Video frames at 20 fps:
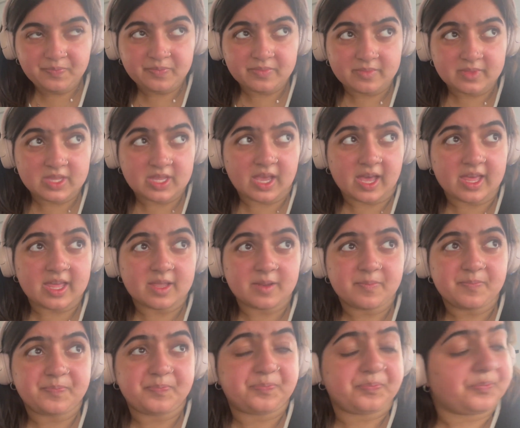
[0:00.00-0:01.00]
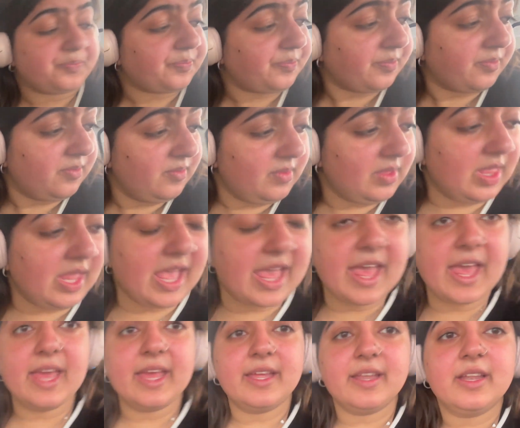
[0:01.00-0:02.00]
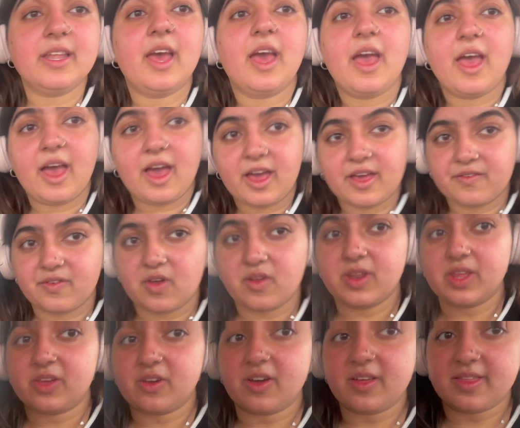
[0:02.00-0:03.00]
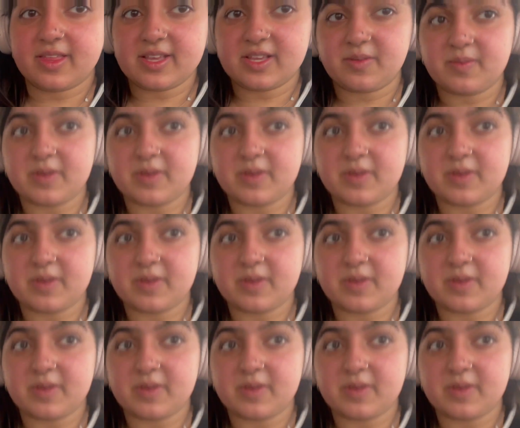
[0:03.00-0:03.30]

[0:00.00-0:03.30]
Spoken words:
I'm tired. And I've only got this,